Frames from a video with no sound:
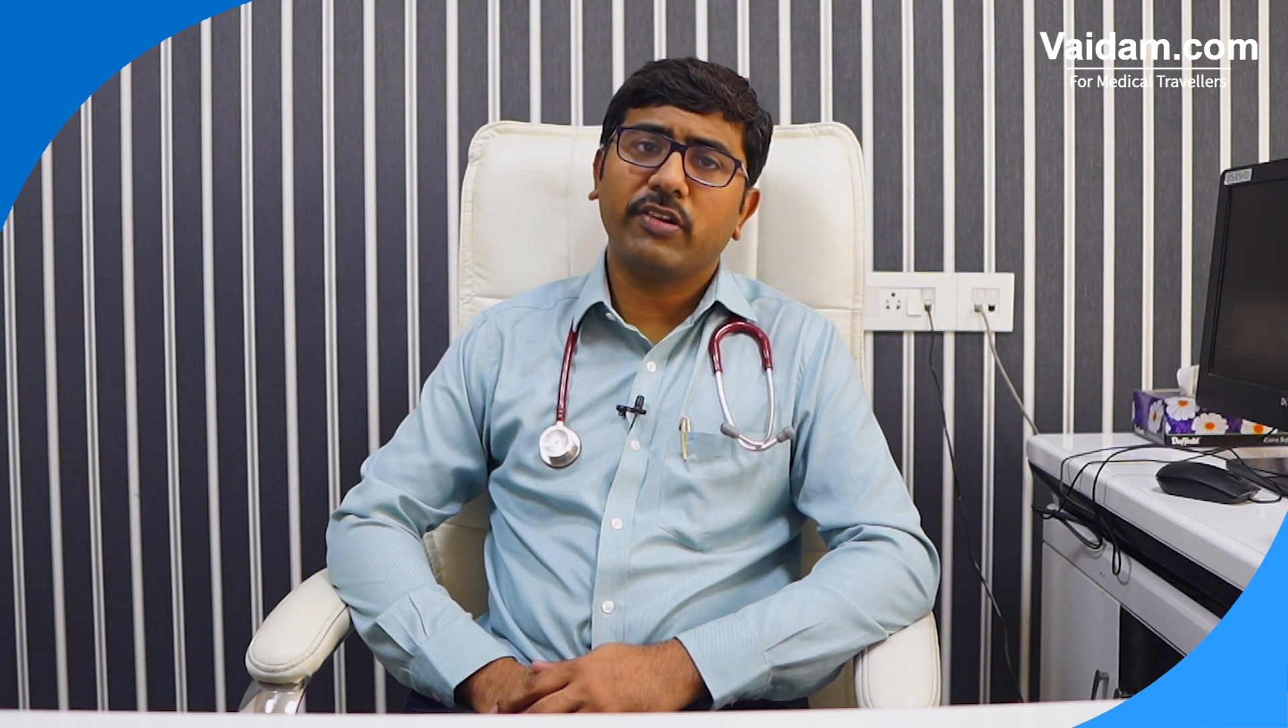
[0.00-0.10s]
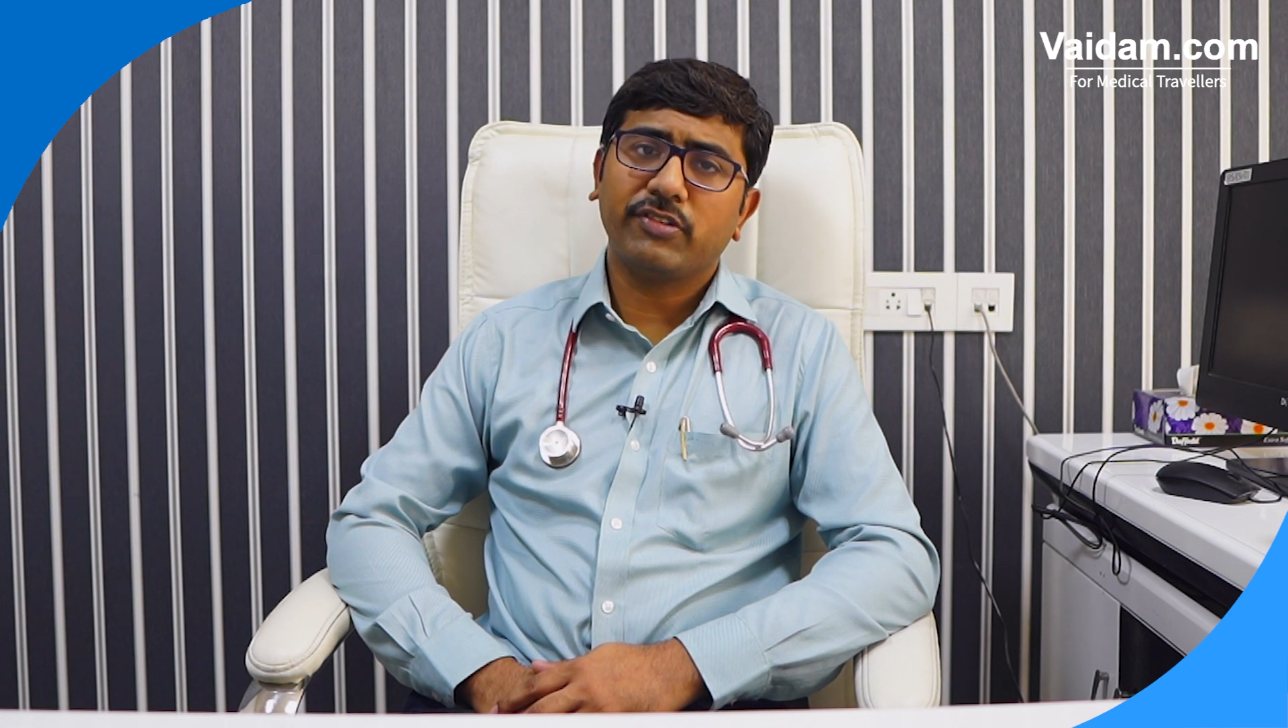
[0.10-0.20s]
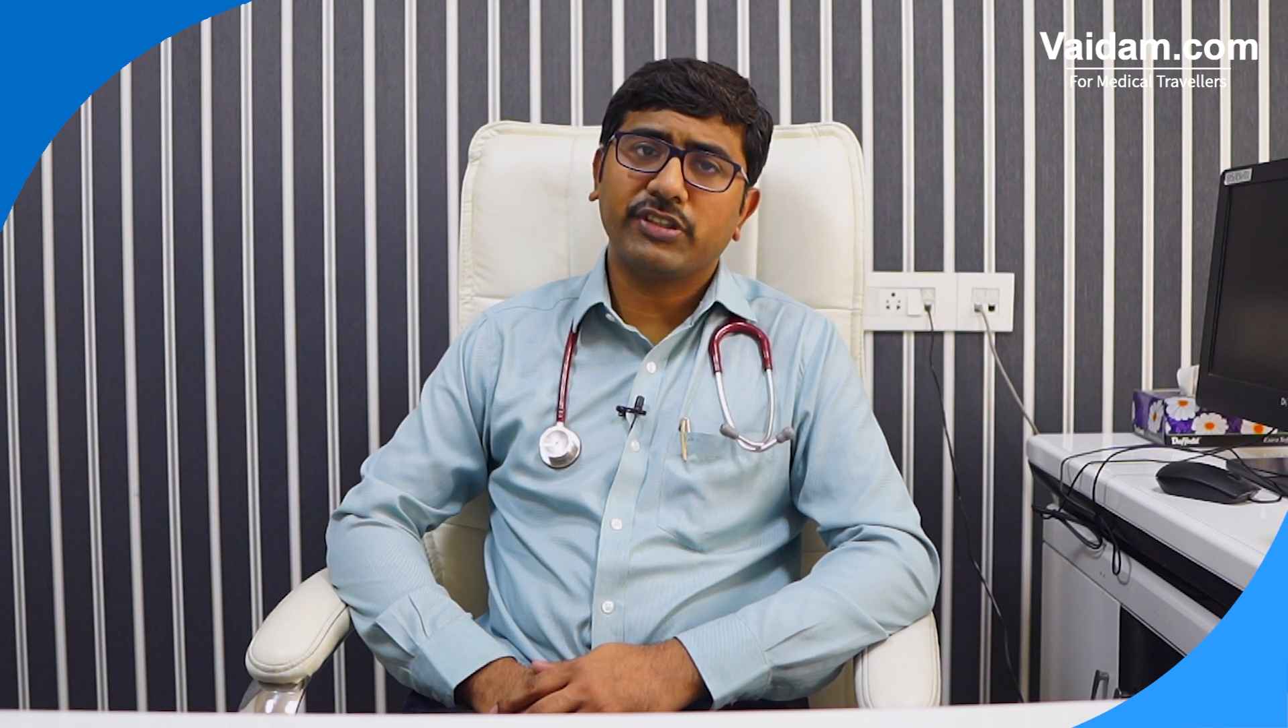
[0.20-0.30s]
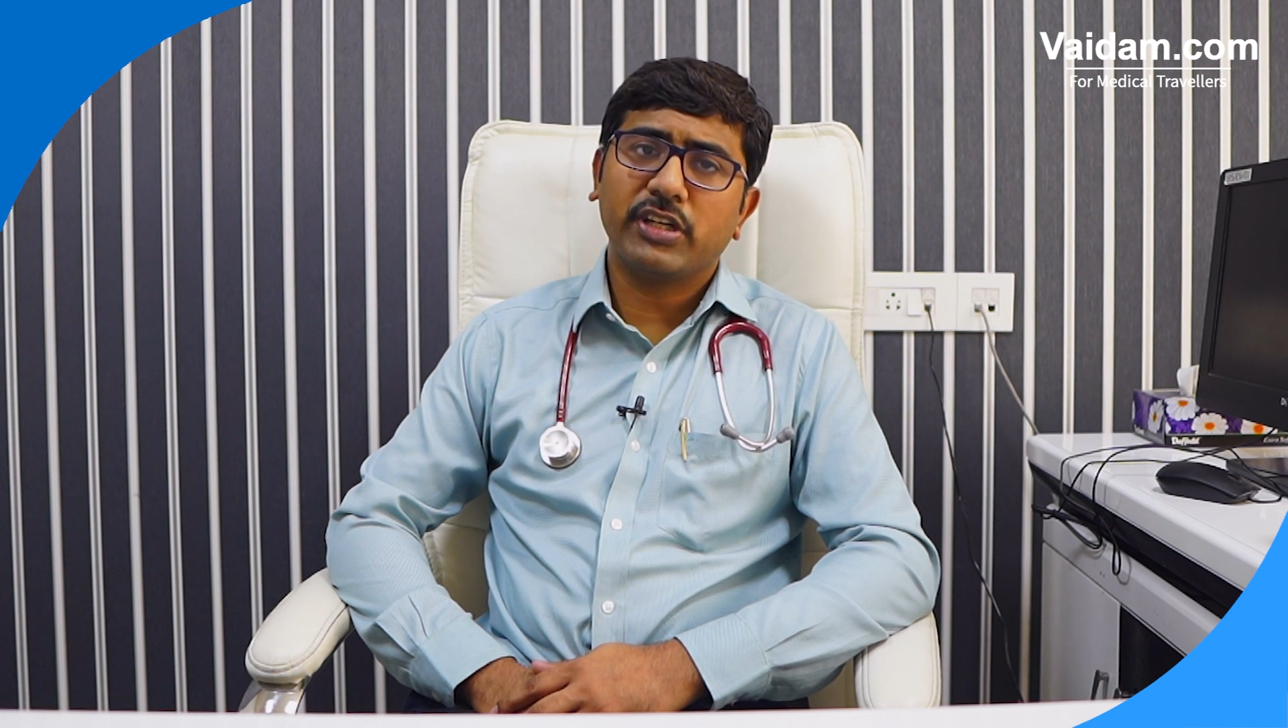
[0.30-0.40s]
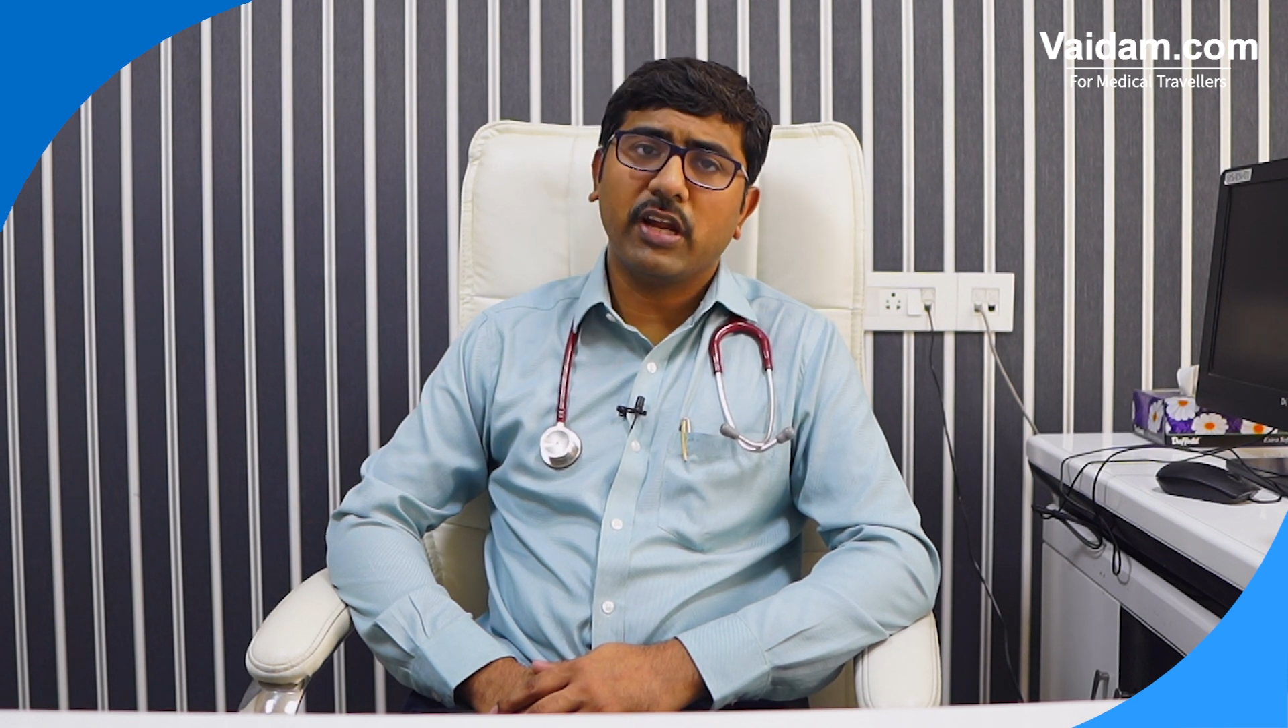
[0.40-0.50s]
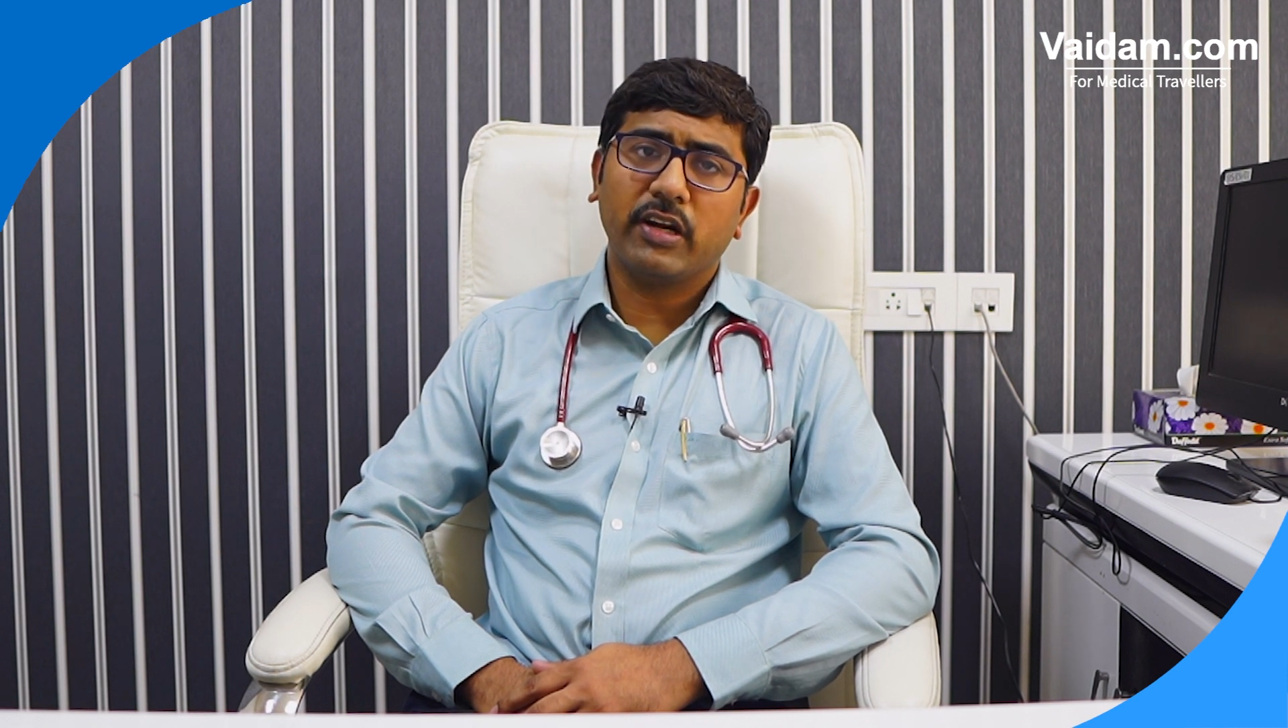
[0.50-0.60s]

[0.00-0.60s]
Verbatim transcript: interstitial